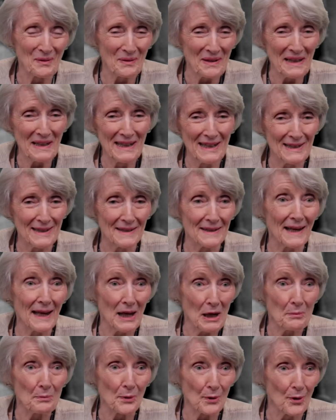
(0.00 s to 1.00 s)
we needed
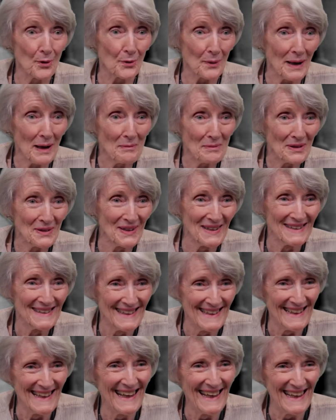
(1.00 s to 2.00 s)
a programmer.
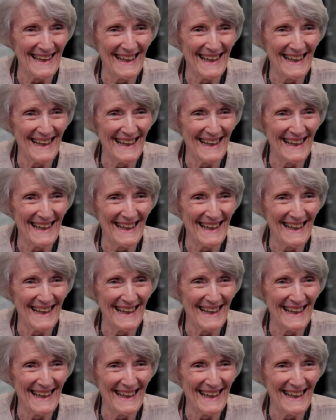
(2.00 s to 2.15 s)
Right.